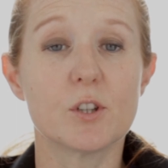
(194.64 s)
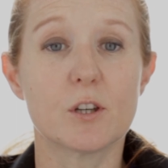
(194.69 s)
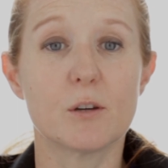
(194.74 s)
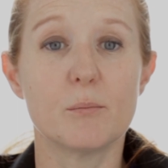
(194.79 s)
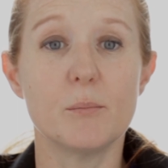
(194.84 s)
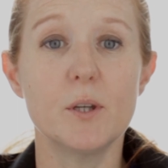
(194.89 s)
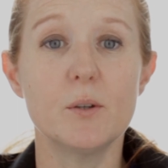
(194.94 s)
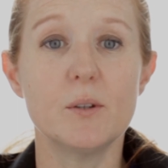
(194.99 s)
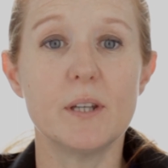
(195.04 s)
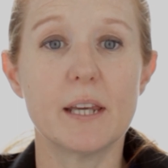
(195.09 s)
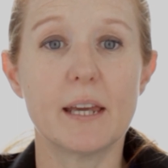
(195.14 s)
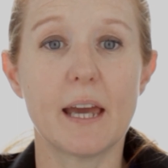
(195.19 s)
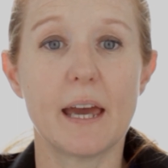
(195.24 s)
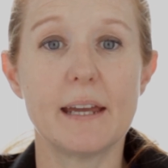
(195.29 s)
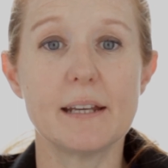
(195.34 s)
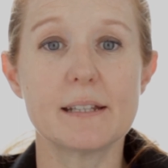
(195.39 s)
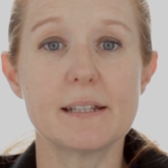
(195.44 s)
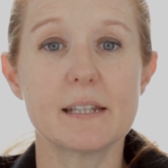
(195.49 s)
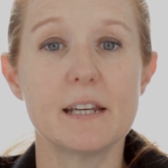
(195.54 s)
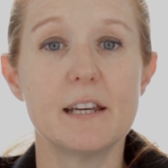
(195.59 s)

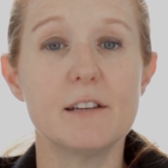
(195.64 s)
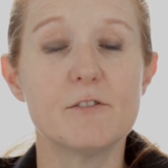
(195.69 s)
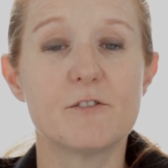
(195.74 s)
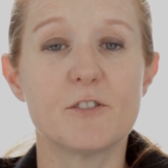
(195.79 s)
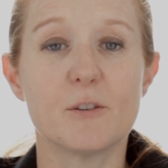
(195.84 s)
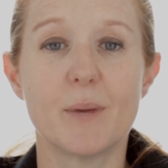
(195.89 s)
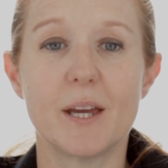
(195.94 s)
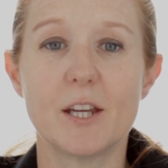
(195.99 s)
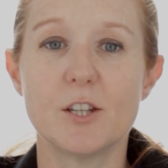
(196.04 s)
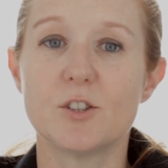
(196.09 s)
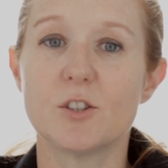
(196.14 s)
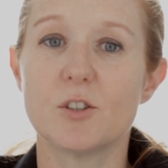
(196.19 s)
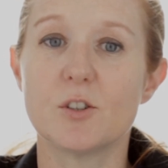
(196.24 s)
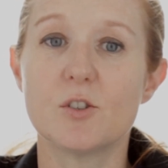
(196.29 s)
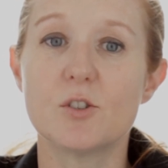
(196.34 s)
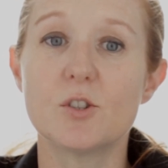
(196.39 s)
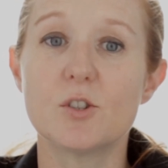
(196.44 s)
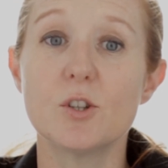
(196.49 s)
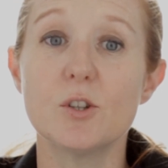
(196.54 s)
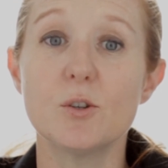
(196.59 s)
communicate
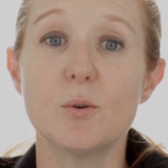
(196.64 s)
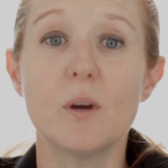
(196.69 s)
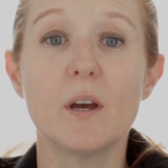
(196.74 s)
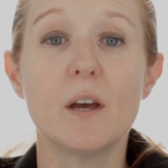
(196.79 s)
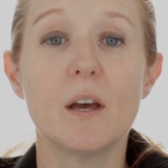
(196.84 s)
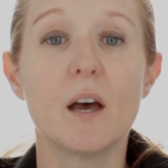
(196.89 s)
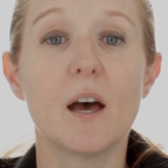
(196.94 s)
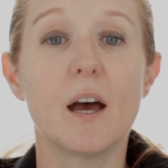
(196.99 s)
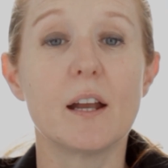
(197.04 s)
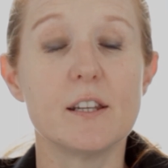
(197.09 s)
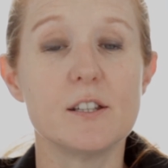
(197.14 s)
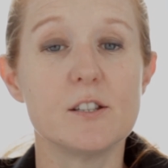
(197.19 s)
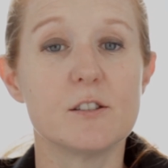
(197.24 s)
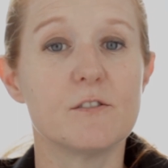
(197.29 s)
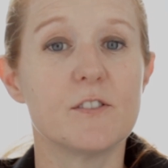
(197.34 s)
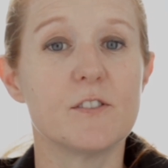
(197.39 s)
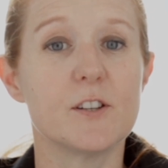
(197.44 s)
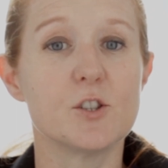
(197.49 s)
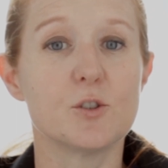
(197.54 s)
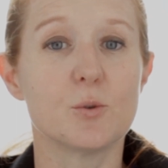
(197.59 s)
information to an
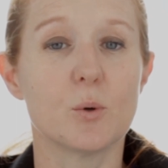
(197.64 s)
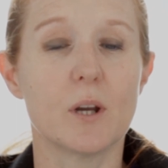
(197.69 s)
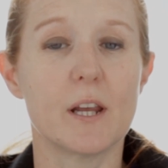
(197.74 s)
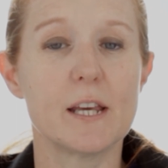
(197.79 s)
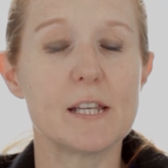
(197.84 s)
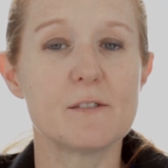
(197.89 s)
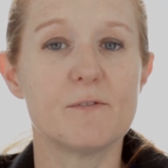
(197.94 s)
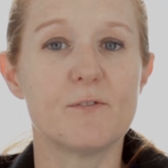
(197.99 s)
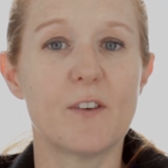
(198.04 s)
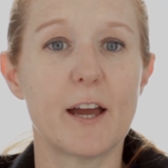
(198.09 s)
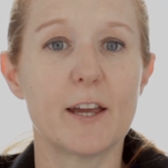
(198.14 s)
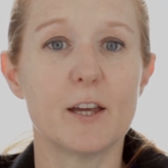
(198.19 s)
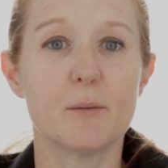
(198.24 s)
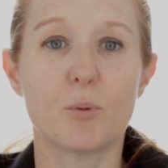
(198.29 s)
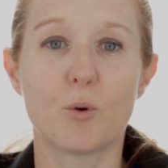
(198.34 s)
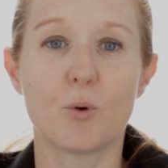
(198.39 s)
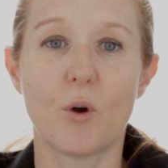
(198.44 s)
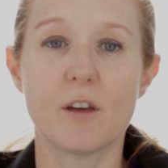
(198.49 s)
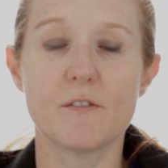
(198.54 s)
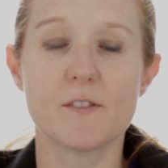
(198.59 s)
individual is via
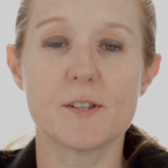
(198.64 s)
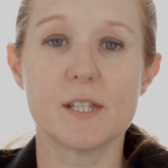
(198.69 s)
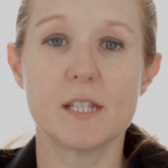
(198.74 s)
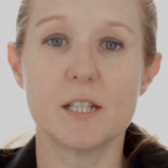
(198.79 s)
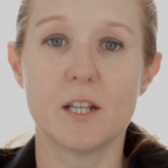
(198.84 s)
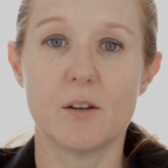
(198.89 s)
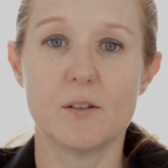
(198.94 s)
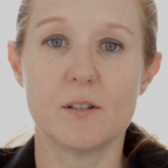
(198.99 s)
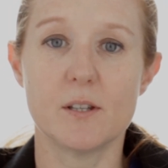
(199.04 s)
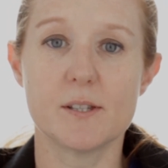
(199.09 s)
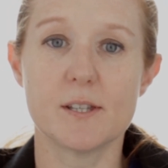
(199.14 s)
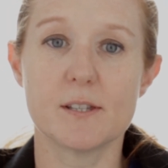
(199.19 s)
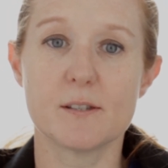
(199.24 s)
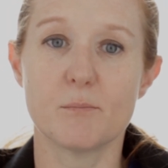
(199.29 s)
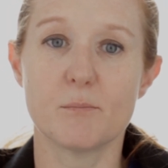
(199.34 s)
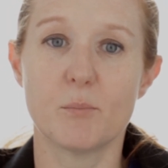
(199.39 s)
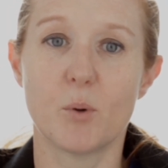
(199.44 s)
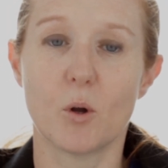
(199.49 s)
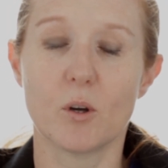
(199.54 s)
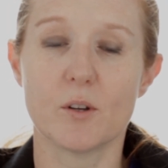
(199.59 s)
privacy notices
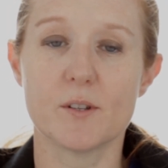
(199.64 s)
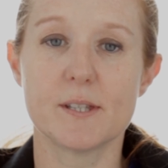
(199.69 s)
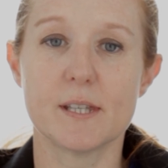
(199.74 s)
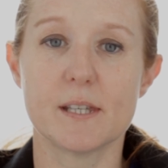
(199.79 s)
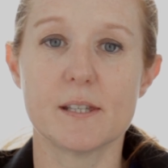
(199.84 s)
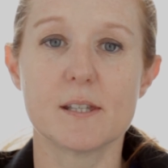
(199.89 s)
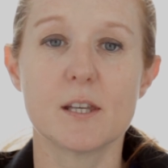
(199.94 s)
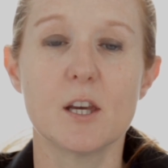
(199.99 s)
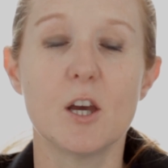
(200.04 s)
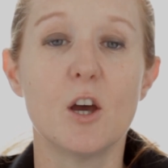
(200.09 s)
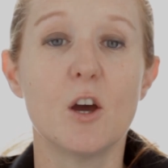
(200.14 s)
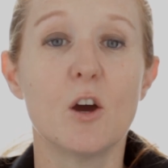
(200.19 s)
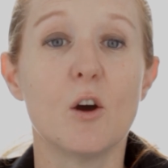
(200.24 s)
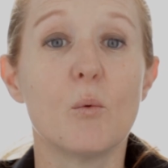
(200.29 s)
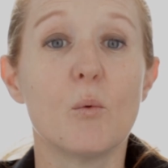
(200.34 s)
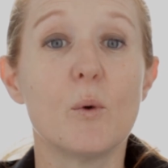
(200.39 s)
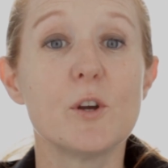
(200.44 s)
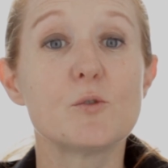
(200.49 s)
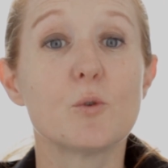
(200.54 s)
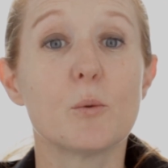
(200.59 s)
and policies,
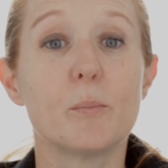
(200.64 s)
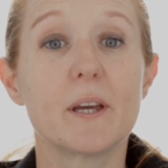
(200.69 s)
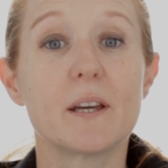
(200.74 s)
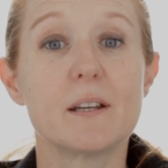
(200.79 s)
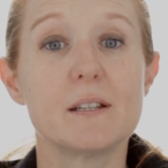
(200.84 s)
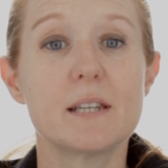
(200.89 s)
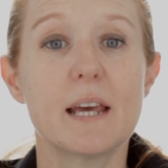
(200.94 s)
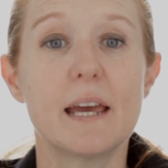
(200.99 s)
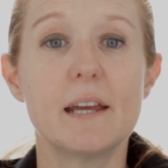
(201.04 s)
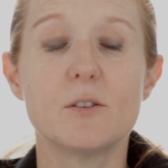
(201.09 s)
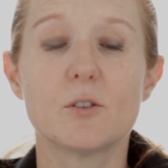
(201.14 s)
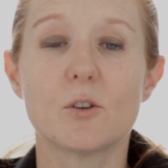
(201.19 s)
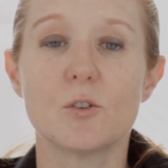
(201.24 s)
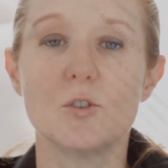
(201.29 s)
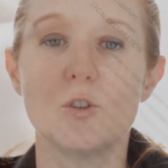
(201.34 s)
which will be contained on